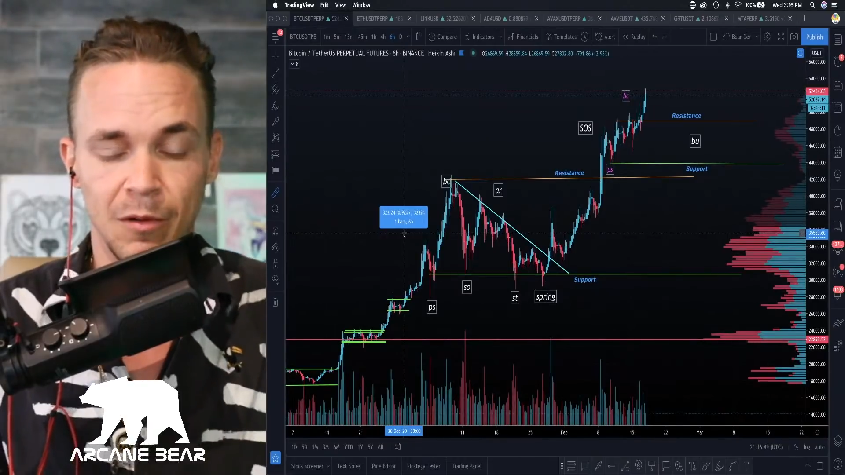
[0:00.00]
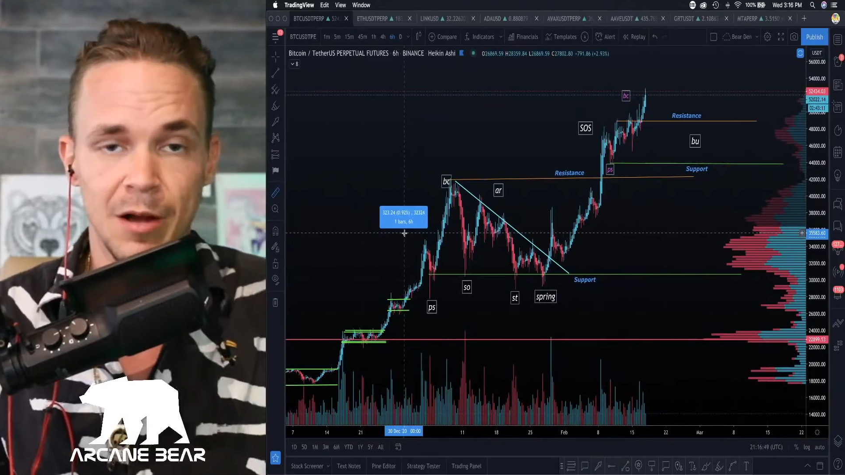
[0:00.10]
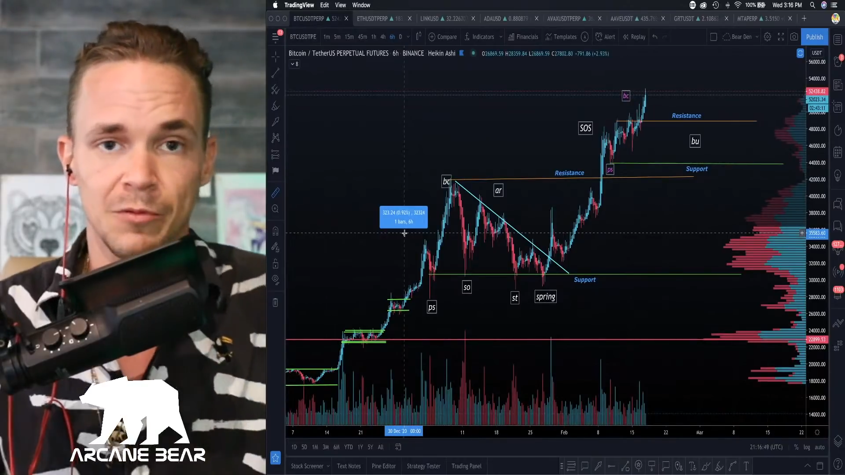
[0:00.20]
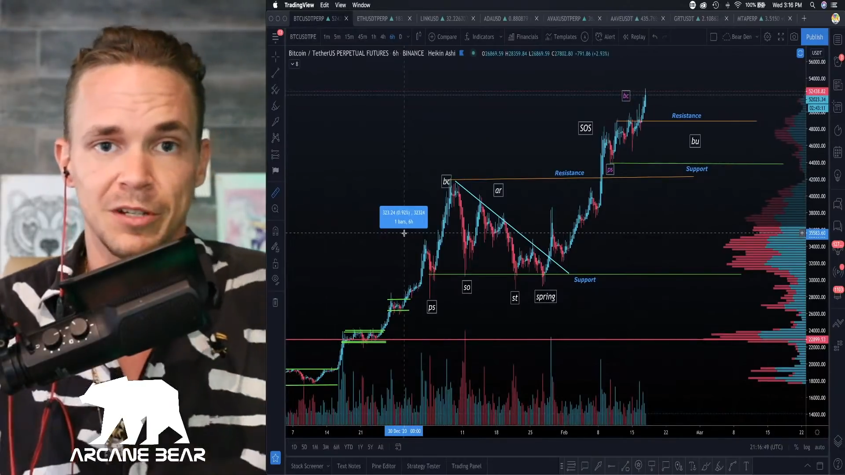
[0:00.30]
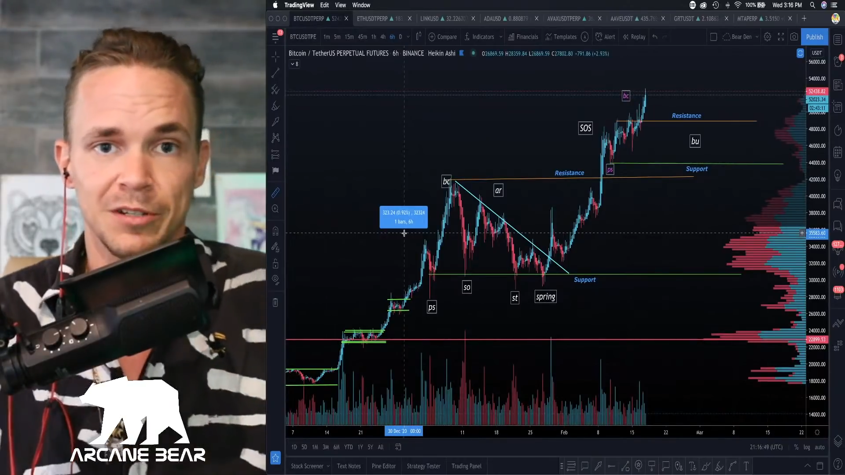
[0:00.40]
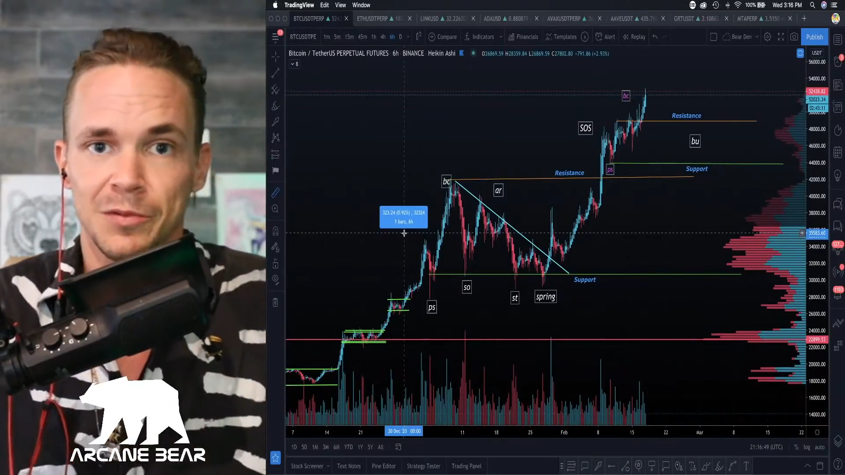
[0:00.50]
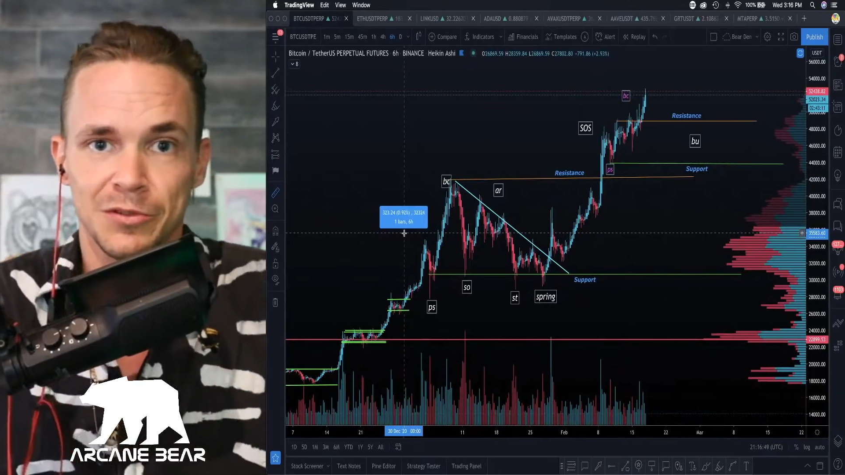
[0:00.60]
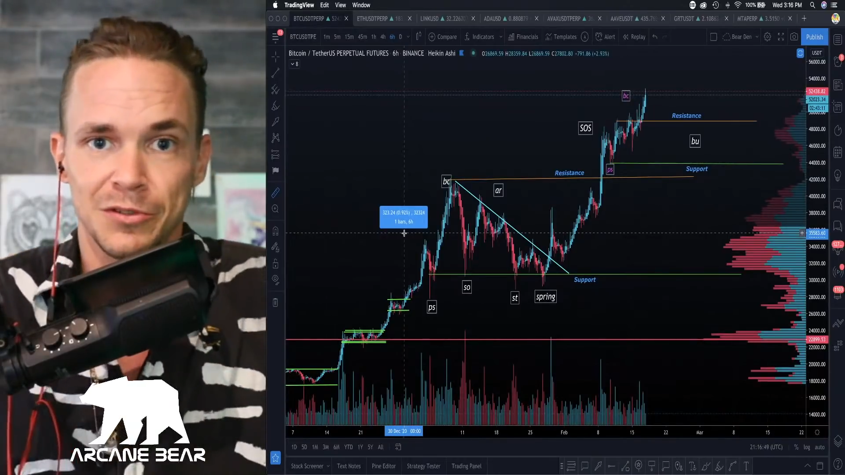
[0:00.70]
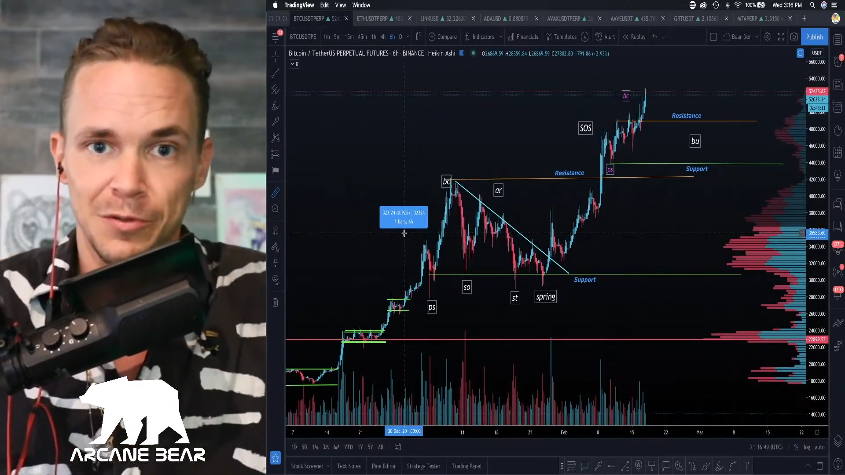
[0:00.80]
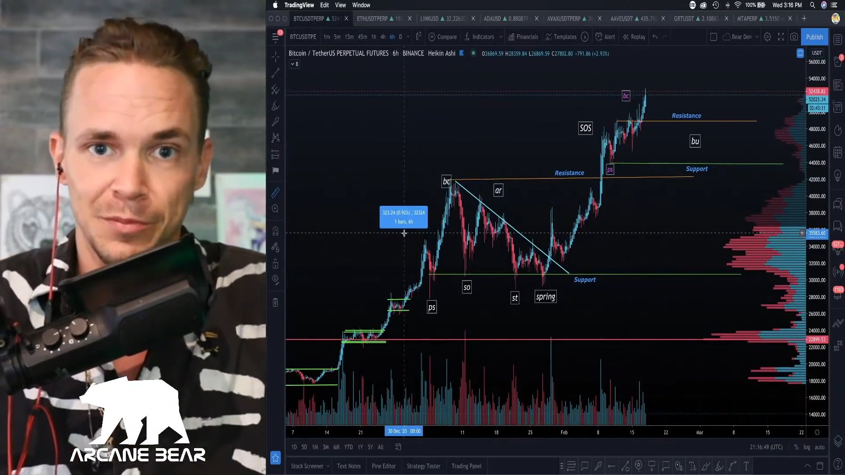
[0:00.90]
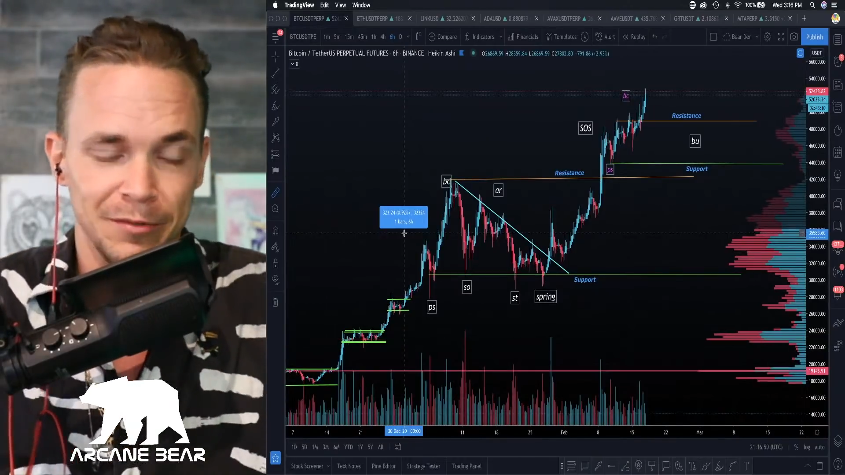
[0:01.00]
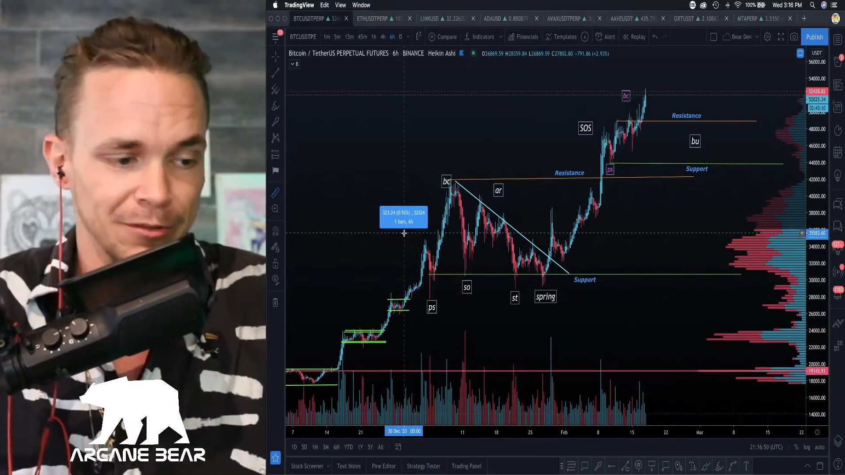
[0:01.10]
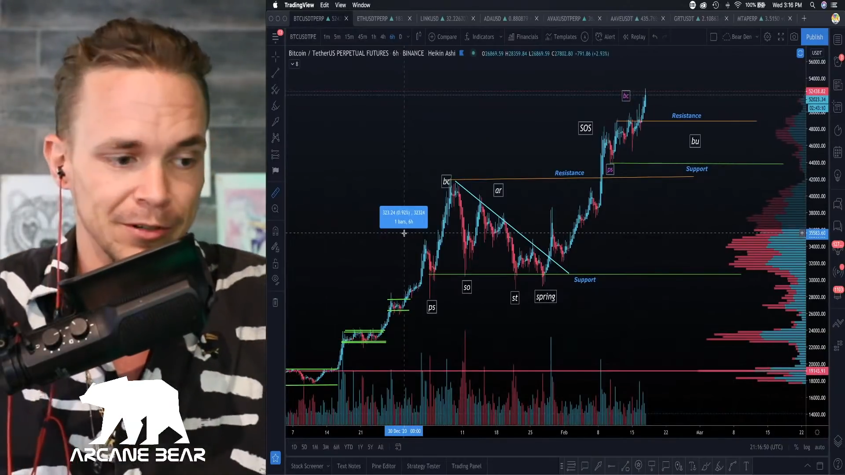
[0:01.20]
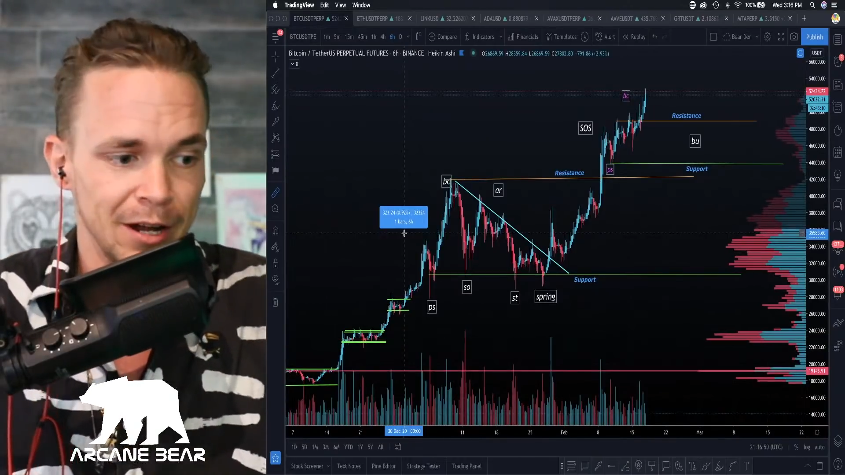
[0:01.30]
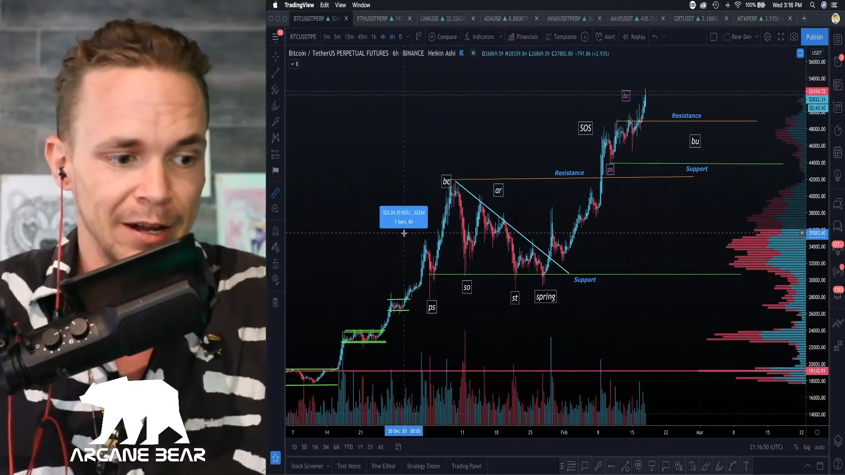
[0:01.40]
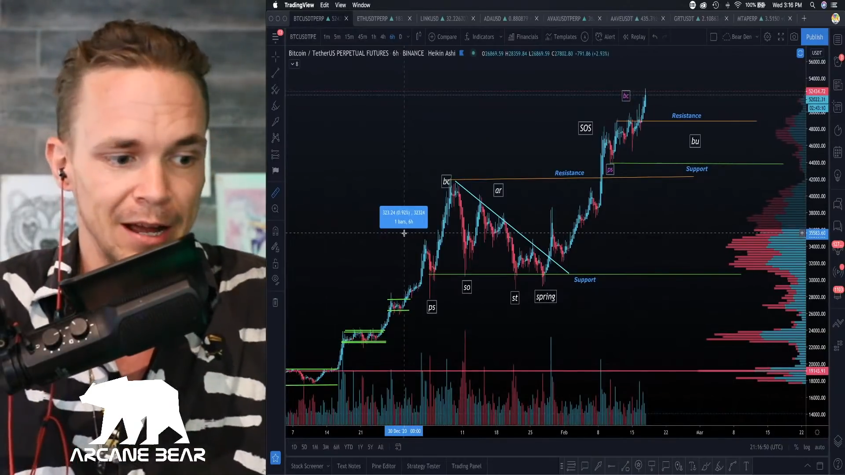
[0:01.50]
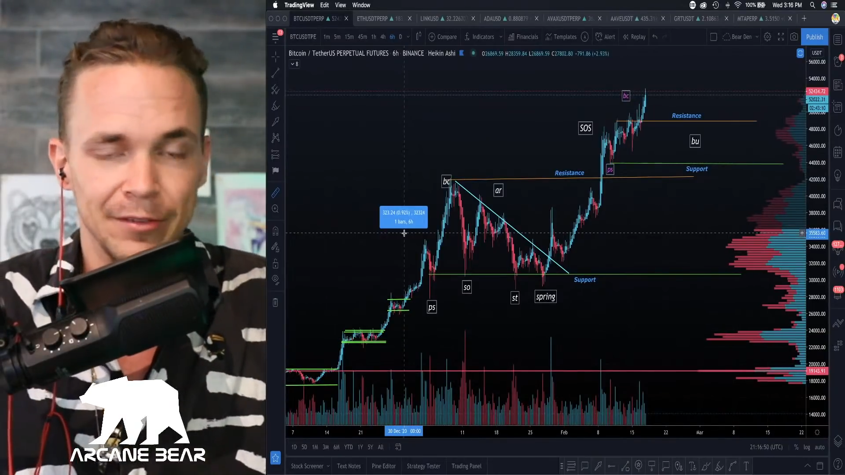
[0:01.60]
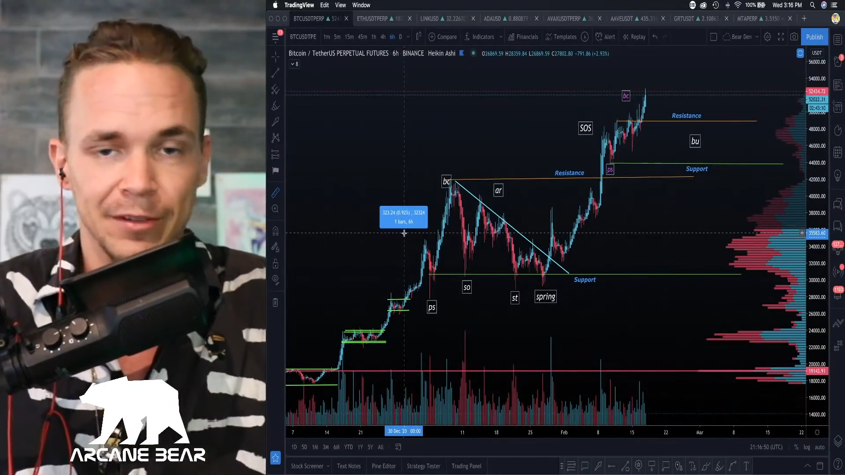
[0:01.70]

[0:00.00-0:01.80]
I guess I was stupid for not having